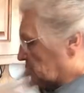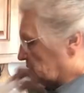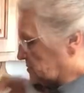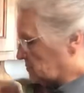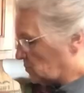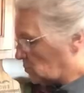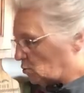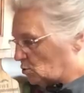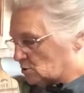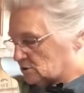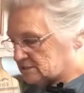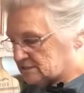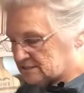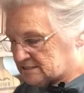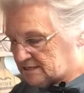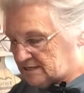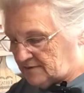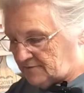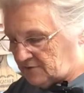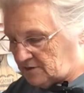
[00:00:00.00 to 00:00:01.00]
put more
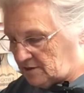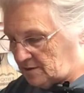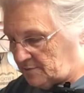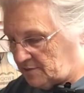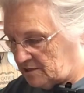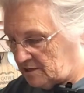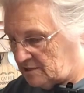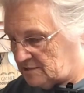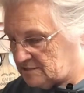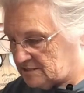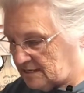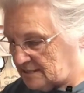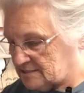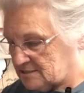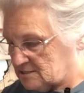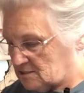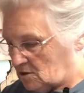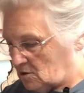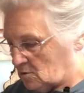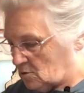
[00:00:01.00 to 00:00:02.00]
stevia because
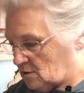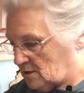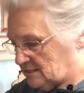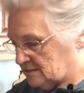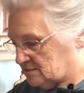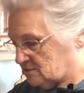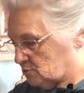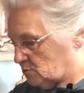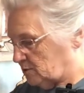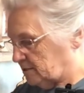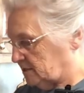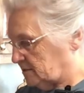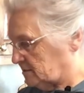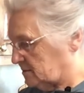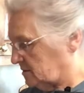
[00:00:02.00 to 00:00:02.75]
that's not quite sweet